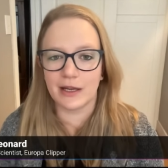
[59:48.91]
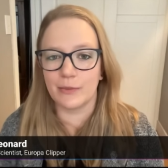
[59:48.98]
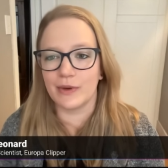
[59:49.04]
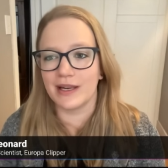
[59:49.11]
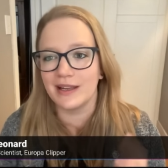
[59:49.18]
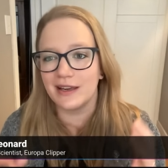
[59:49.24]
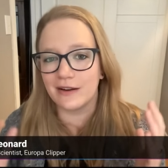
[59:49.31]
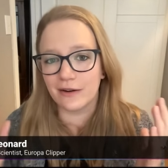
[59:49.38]
and
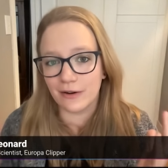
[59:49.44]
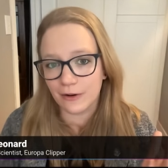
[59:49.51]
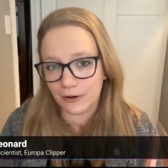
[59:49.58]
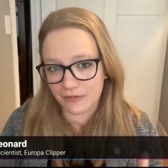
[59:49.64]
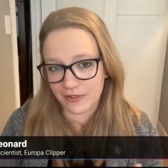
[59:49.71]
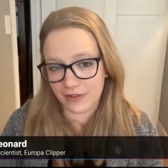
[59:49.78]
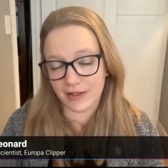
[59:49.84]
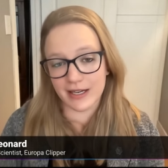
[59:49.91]
we need all
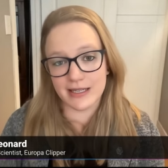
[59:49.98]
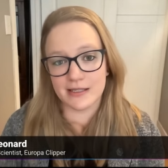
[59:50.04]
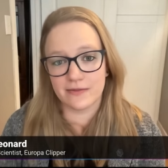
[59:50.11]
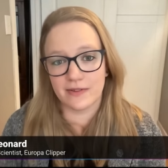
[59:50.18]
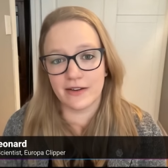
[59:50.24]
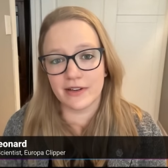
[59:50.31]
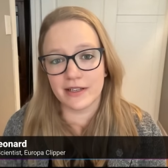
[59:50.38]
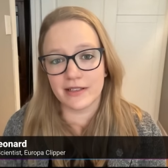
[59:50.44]
of the lines of
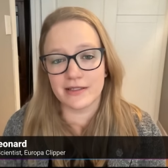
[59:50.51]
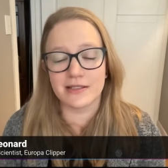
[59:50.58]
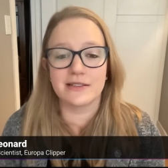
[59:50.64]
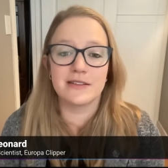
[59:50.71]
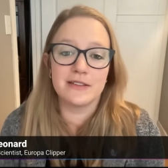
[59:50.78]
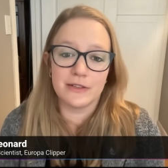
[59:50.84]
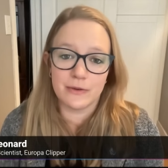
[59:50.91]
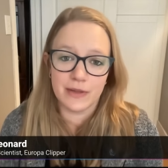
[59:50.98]
evidence
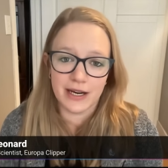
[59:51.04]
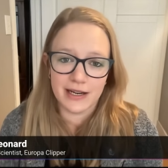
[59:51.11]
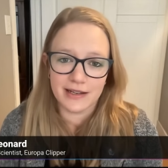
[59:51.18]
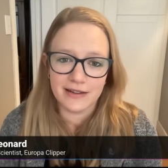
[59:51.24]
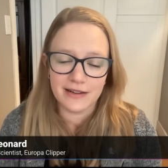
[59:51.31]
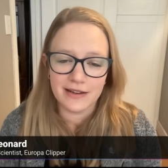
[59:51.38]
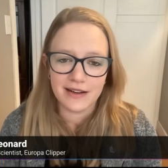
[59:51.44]
to do that.